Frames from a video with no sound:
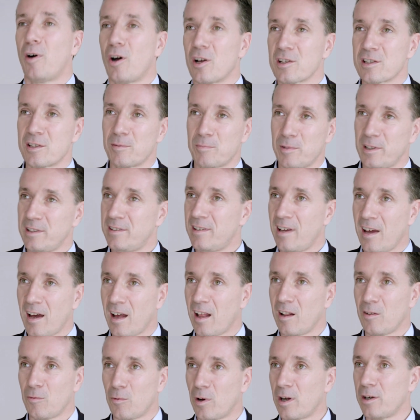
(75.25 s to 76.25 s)
possibly
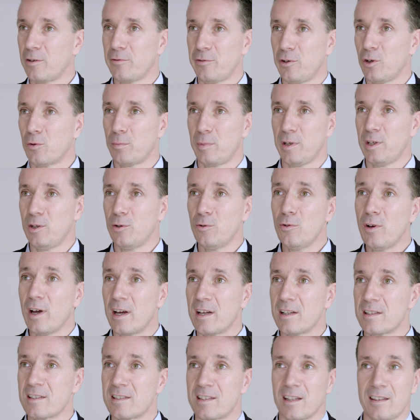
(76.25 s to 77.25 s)
tell one of your BU
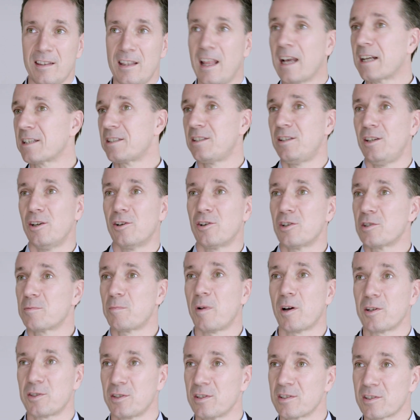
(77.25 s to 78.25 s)
heads that next year his
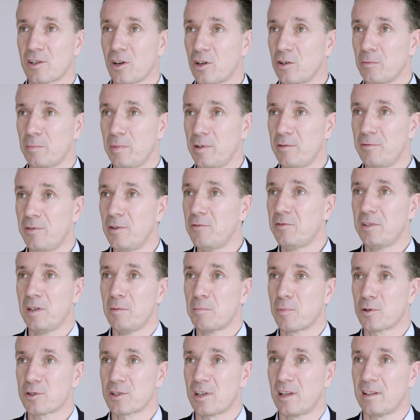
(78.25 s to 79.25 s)
budget is going to be
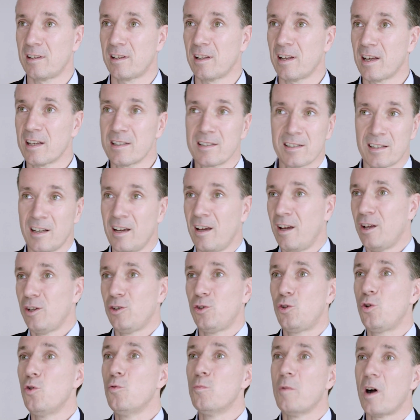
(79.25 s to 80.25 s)
15% less
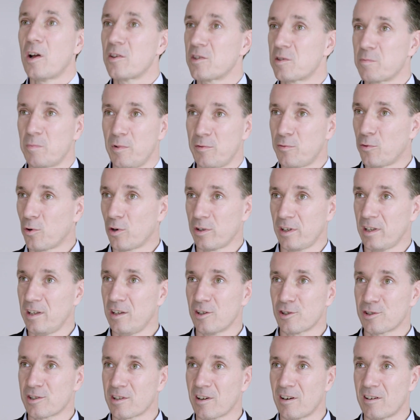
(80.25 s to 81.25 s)
2 months before the
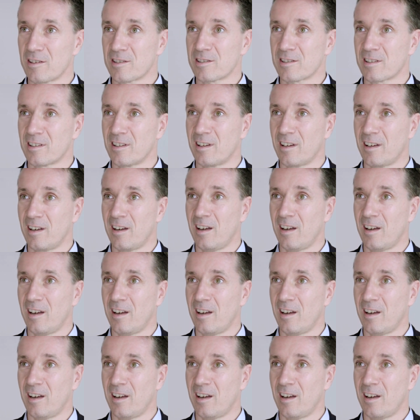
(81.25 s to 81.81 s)
year starts.